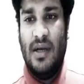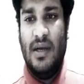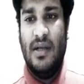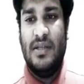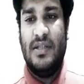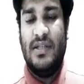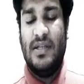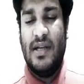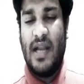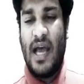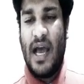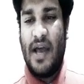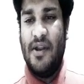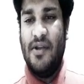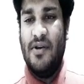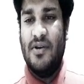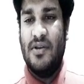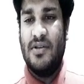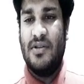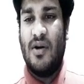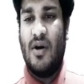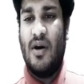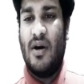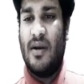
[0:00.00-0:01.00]

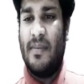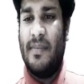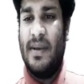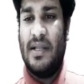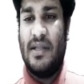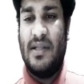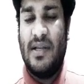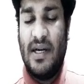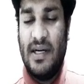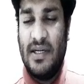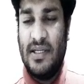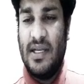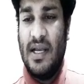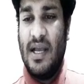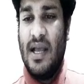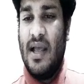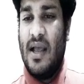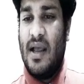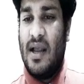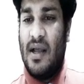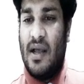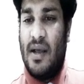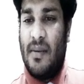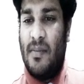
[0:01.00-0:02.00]
scenarios or methods.
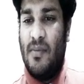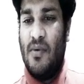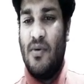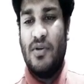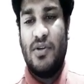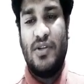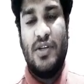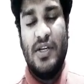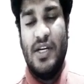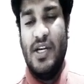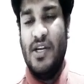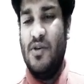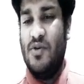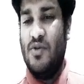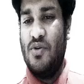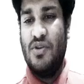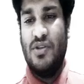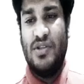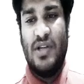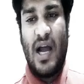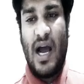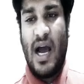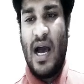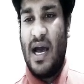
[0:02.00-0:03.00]
Mostly
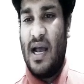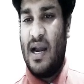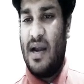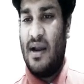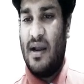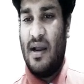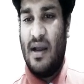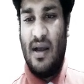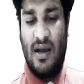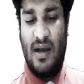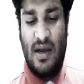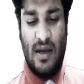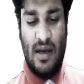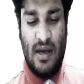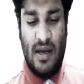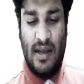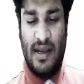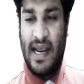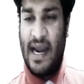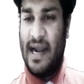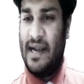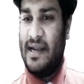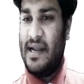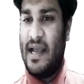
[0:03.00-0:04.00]
used are
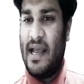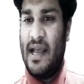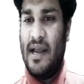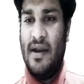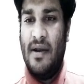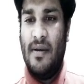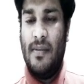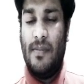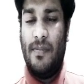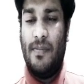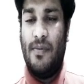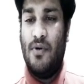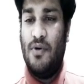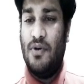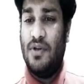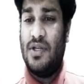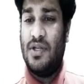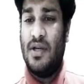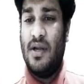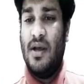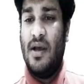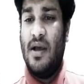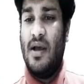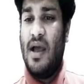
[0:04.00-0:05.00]
get and
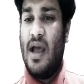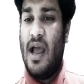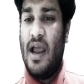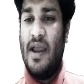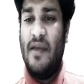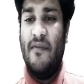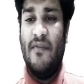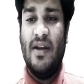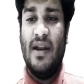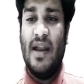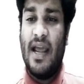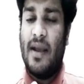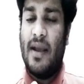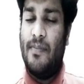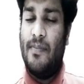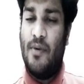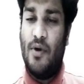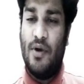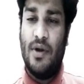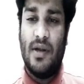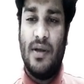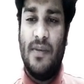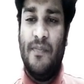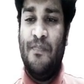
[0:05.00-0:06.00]
post, even like
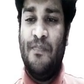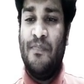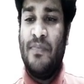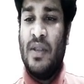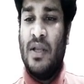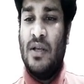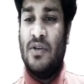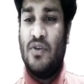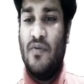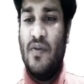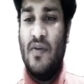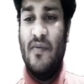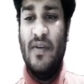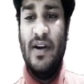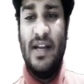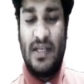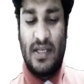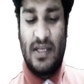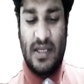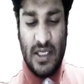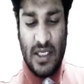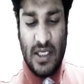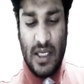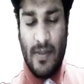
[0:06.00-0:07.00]
put. So we will
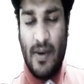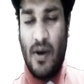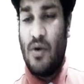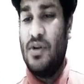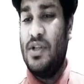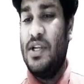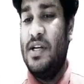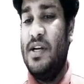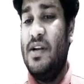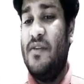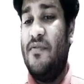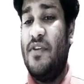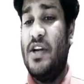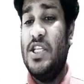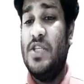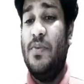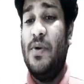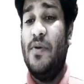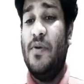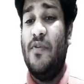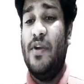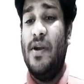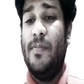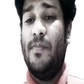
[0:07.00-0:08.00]
discuss about the difference
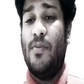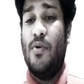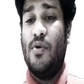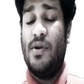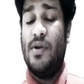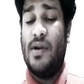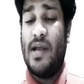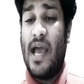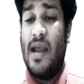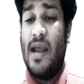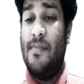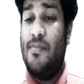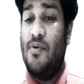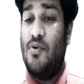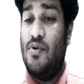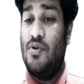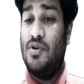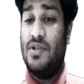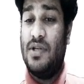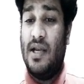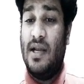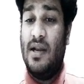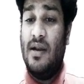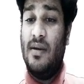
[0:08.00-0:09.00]
between put and
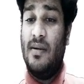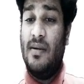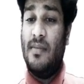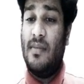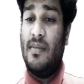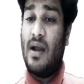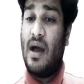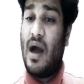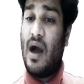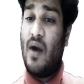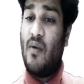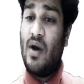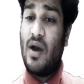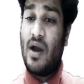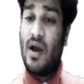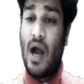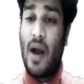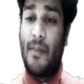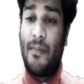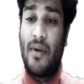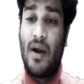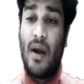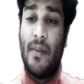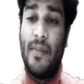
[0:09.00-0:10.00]
post in our
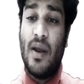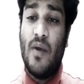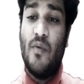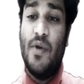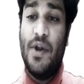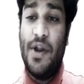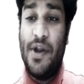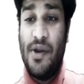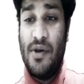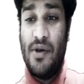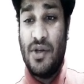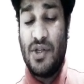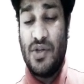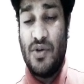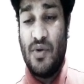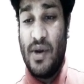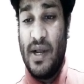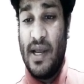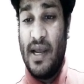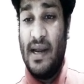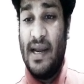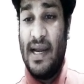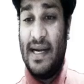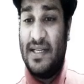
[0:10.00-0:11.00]
upcoming videos.
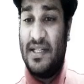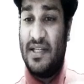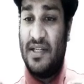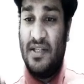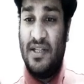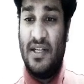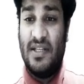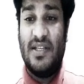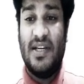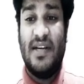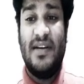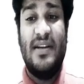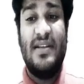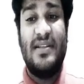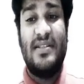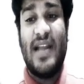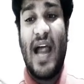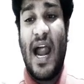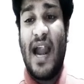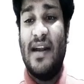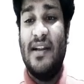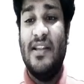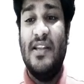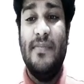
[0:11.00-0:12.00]
Today let's just
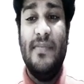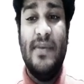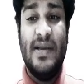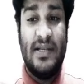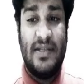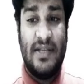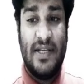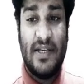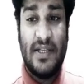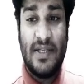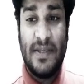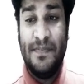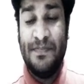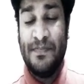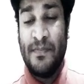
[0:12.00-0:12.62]
understand the basics.